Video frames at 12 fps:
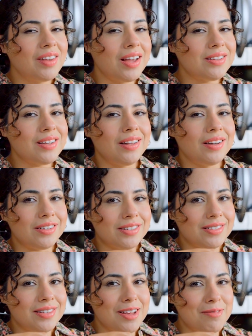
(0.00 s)
I see a lot of
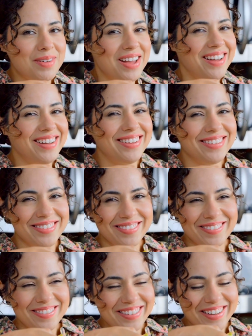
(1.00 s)
steam.
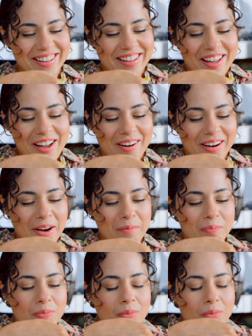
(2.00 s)
All right.